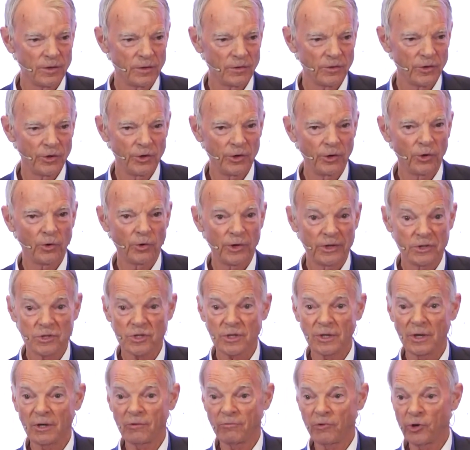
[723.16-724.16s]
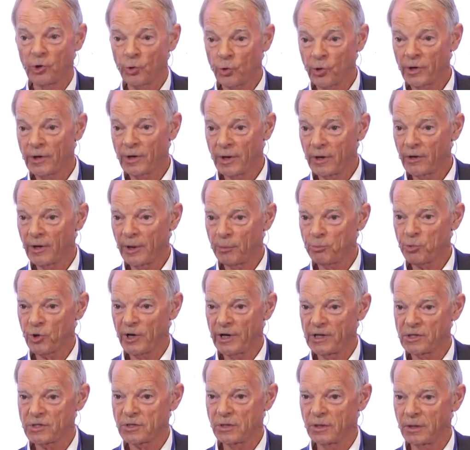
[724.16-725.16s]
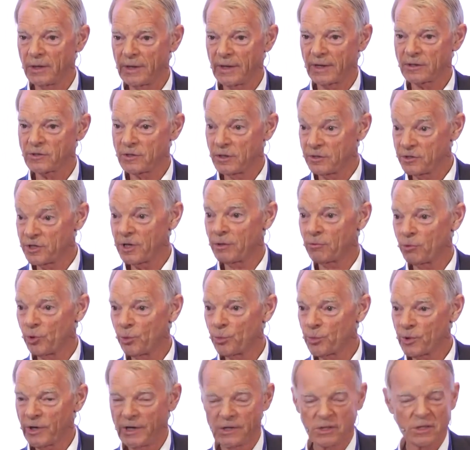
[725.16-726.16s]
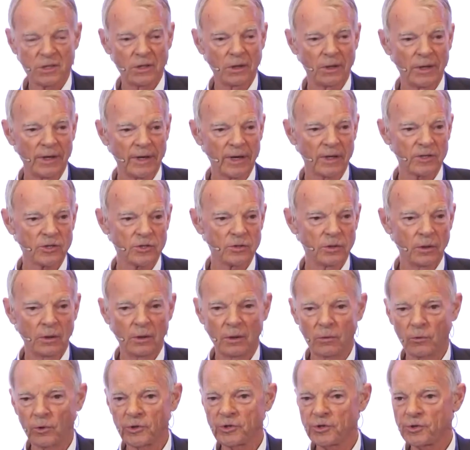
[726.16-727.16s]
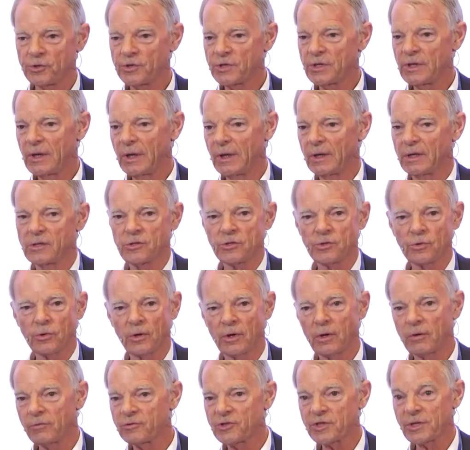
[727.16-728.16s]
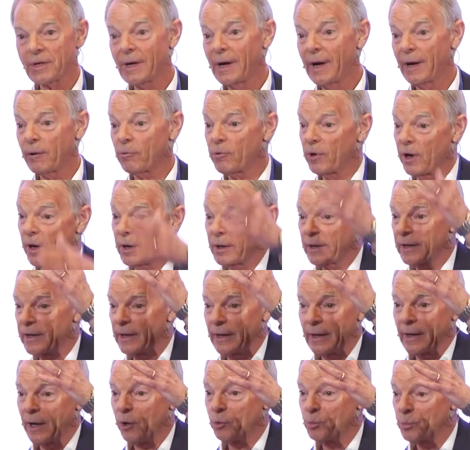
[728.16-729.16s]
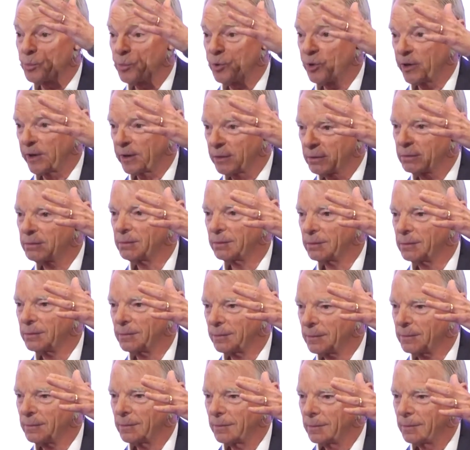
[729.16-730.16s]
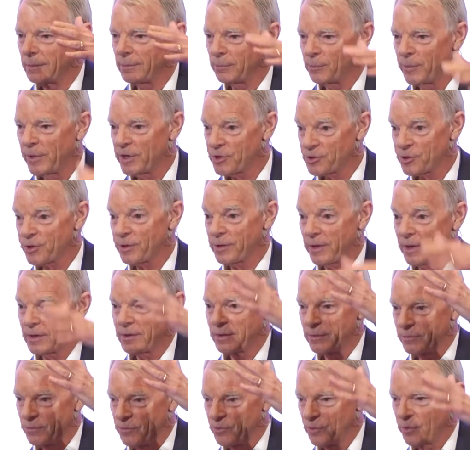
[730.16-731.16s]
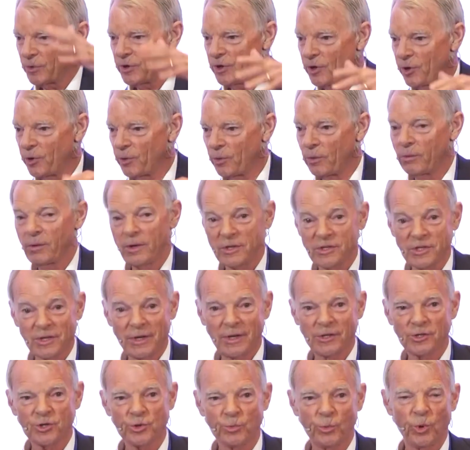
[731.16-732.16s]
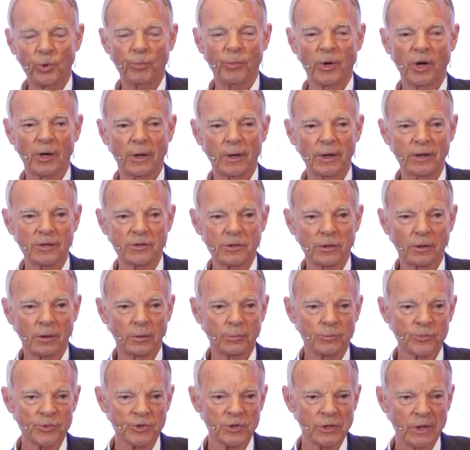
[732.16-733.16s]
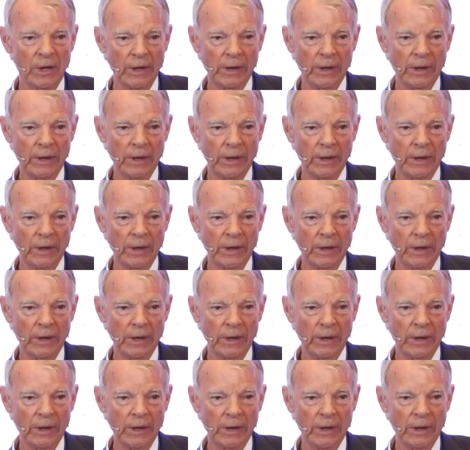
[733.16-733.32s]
instead of an ordinary price index, a general price index, what you see is sort of skyrocketing output measured in, ostensible market terms.